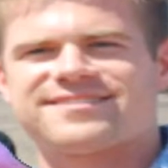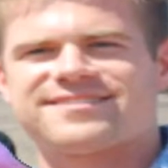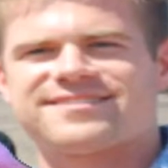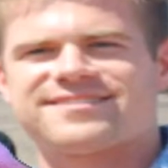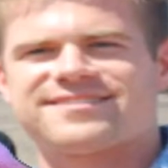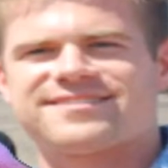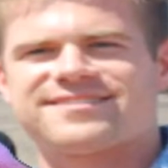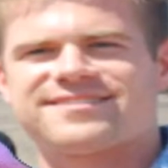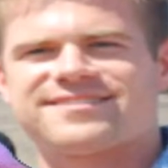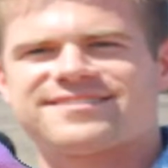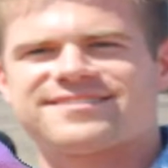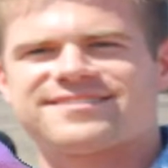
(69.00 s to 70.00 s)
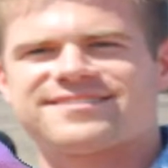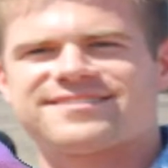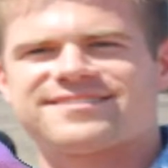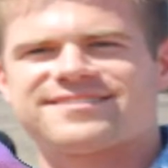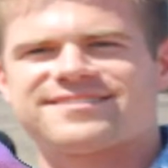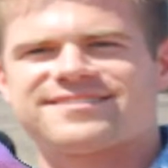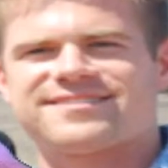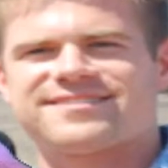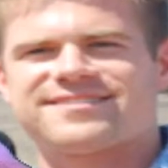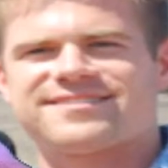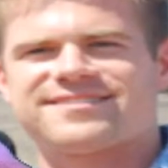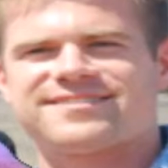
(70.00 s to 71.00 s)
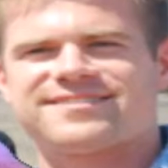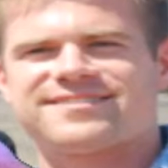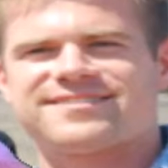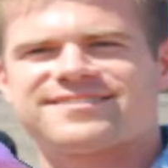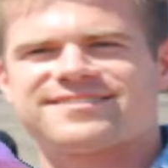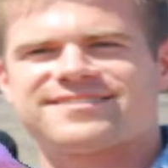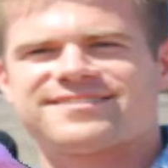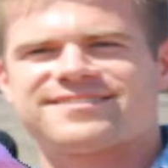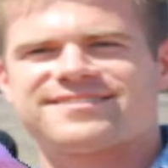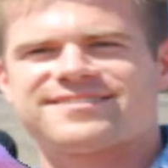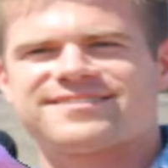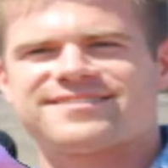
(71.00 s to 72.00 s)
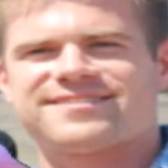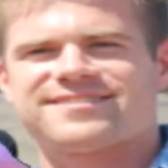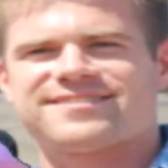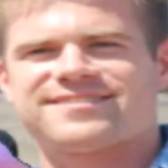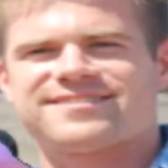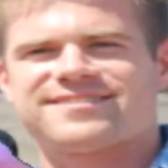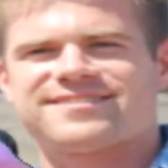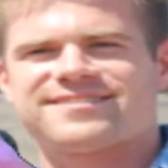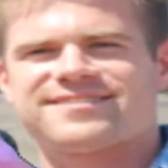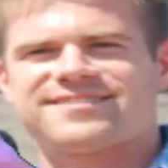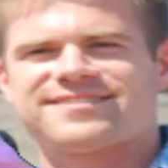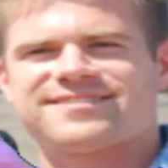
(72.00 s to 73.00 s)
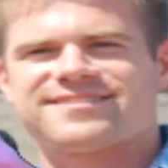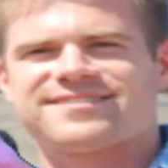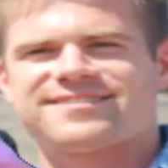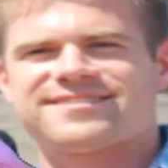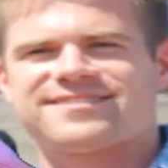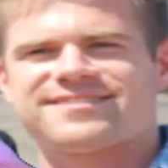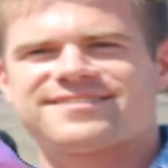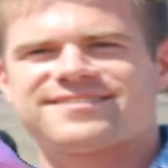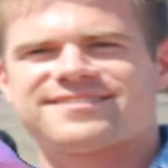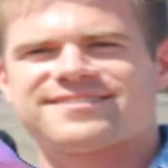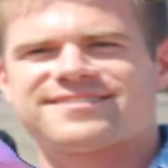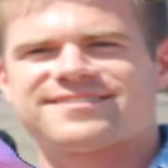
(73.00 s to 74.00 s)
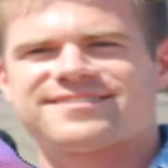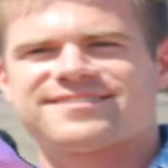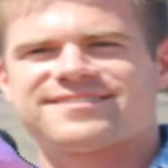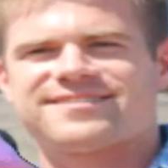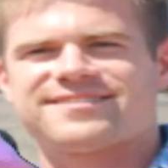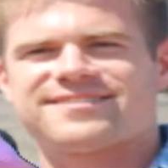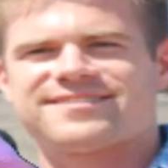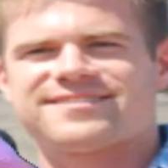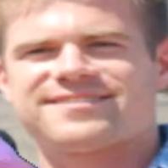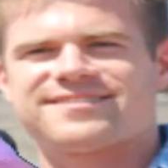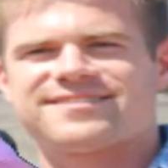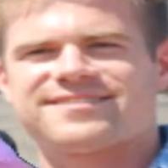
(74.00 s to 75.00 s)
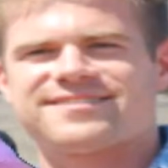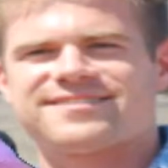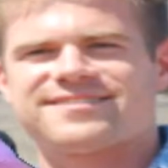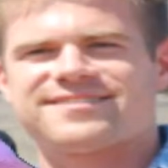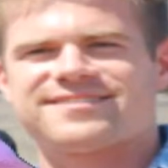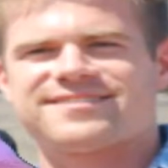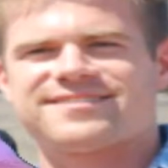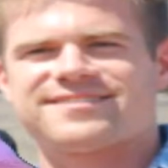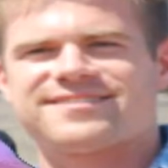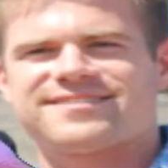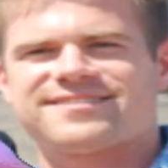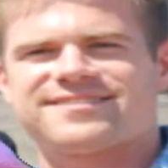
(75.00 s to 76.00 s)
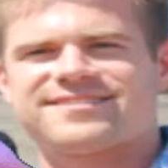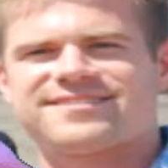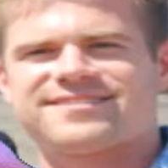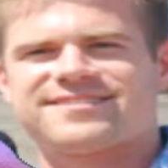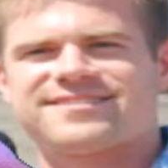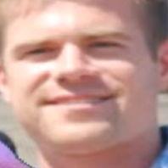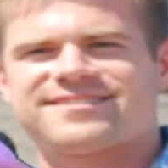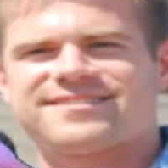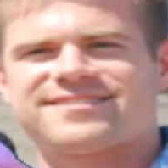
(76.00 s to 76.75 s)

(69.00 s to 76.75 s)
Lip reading: The person shown says nothing.